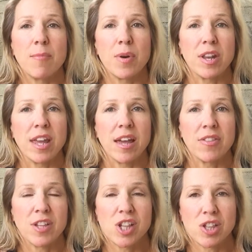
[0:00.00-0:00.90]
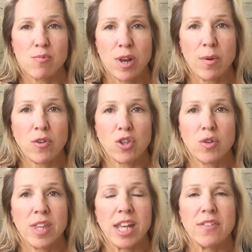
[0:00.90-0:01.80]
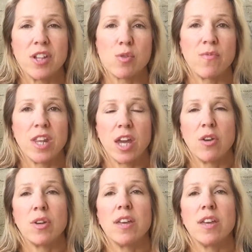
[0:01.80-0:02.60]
But this is really what I got to the end of this video.